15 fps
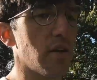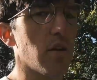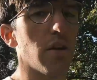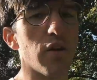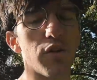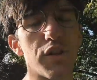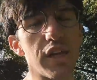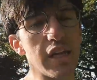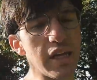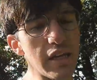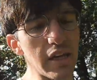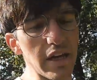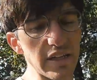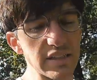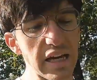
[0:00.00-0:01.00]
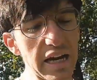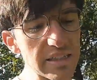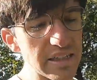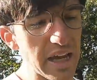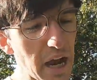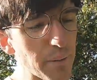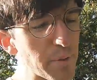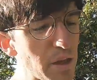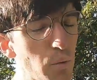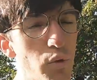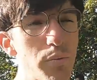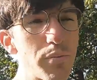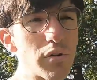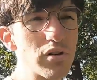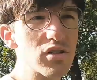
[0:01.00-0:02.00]
The exact cabin that we
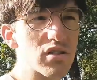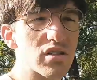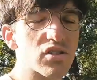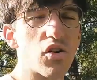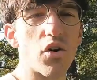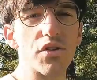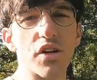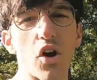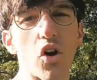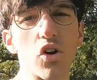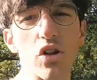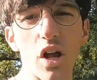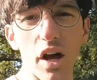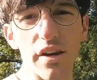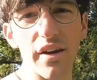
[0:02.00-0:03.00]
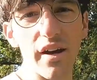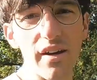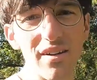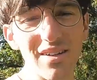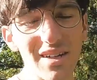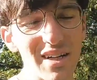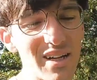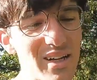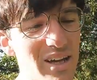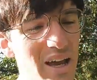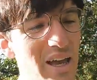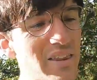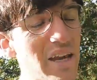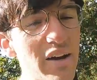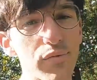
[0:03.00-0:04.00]
purchased is called the Arlanda,
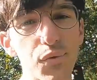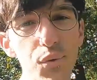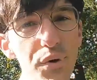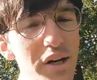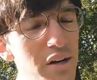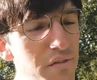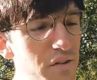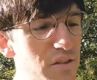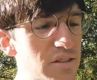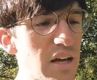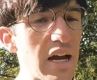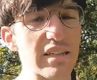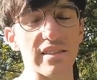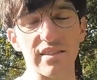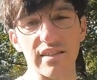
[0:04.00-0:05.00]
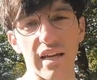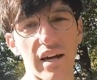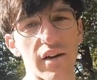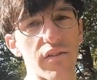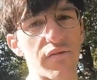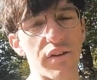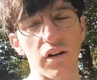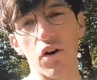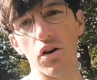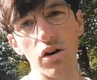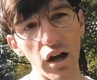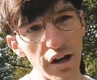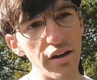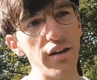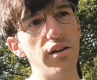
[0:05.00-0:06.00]
and they have 3 different sizes. They have the
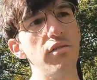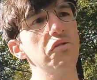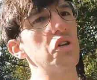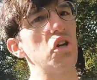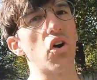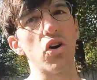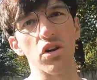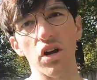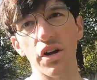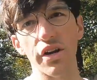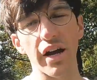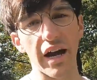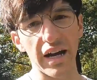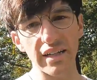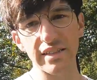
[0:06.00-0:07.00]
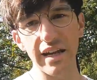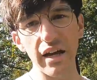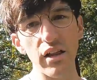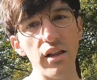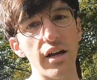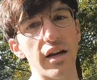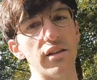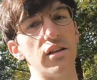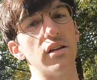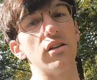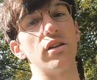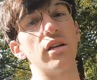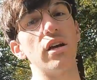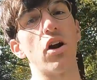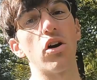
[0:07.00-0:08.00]
Arlanda XL, and then
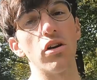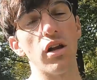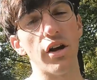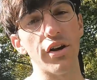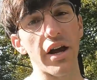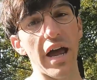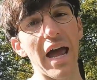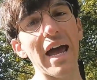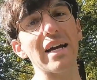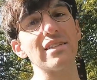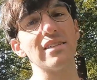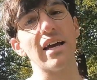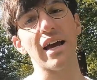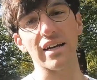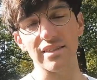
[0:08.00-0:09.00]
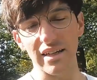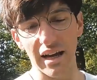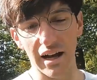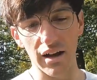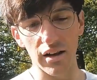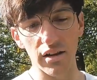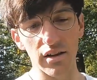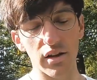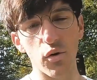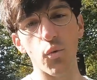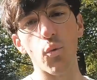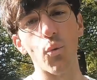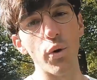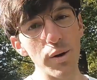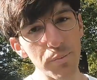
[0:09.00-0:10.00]
the Arlanda XXL.
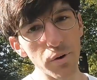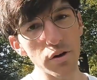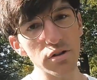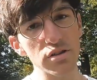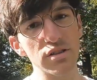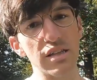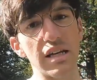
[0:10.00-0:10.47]
We purchased the